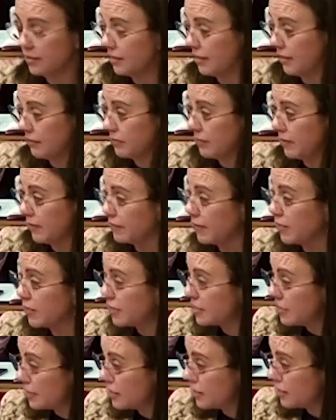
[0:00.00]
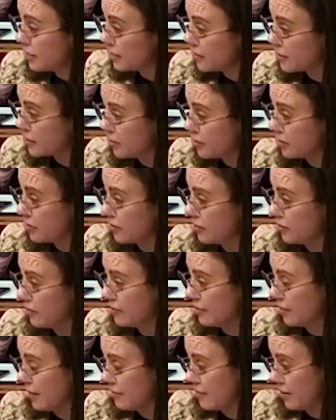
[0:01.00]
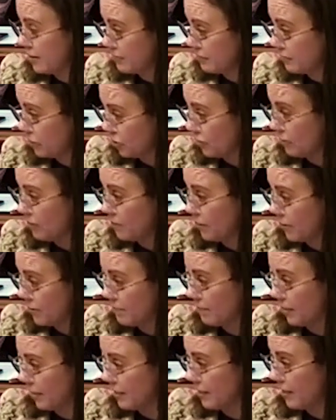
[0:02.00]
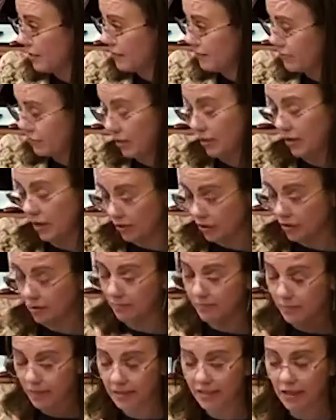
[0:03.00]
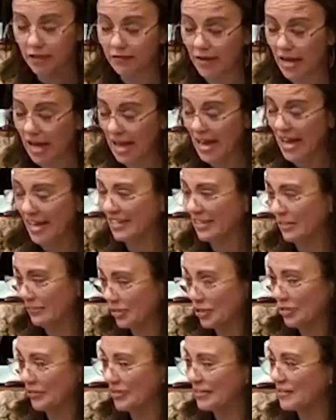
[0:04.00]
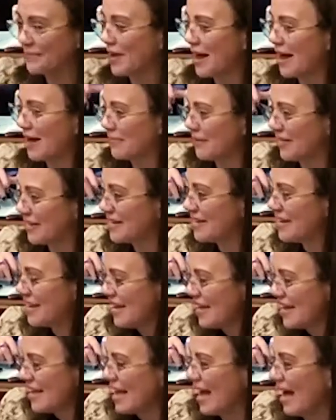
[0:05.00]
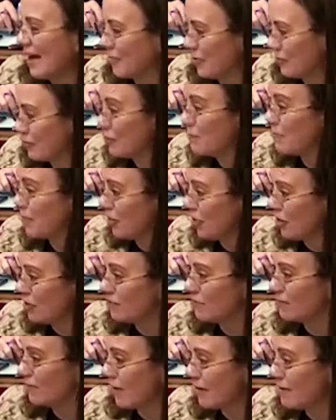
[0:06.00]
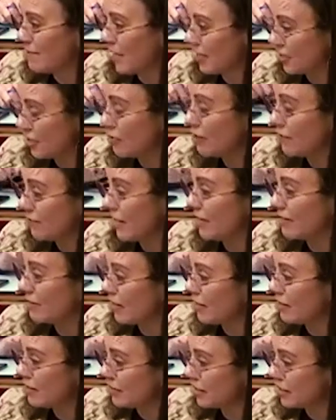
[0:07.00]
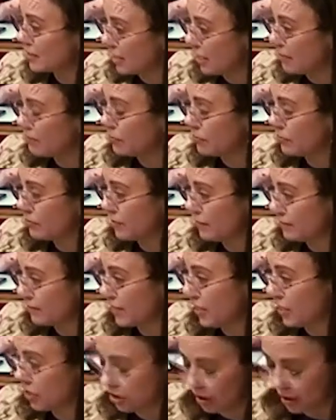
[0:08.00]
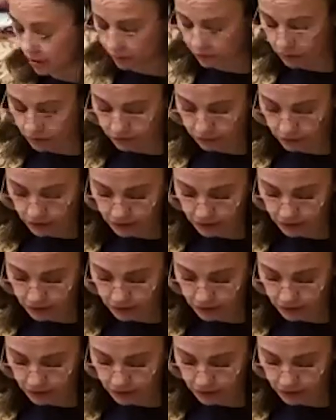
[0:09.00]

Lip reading: that would be a very serious concern that I'm sure both myself, well, I know myself, and I'm sure the department would be horrified about. So if there are examples of such, I would